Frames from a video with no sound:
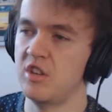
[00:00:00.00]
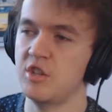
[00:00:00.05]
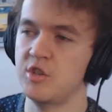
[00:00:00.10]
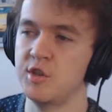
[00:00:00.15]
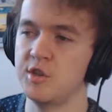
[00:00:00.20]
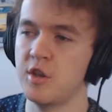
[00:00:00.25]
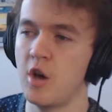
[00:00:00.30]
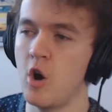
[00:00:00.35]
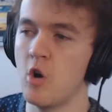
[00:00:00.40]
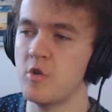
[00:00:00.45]
is
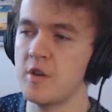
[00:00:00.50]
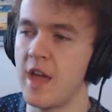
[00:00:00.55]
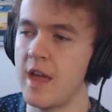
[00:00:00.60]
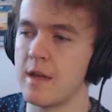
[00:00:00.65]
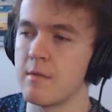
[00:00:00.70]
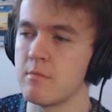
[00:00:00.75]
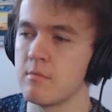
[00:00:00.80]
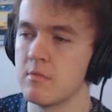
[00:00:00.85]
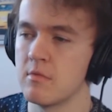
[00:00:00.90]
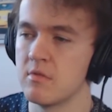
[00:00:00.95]
literally the whole
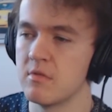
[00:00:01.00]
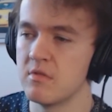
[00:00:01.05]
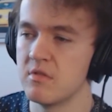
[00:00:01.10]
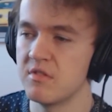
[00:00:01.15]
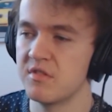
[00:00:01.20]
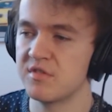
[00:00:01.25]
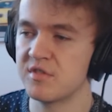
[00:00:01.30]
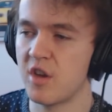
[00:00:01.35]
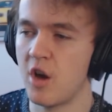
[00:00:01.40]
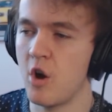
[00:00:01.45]
game.
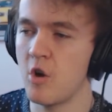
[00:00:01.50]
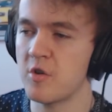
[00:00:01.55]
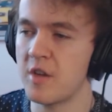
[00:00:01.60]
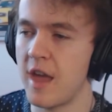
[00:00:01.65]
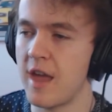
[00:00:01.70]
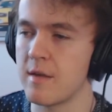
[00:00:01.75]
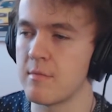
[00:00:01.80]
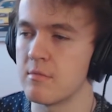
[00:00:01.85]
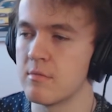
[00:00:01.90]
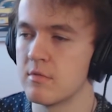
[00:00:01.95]
This is the whole
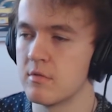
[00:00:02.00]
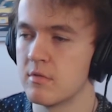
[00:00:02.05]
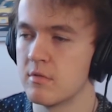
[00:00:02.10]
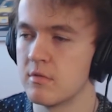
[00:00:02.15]
game.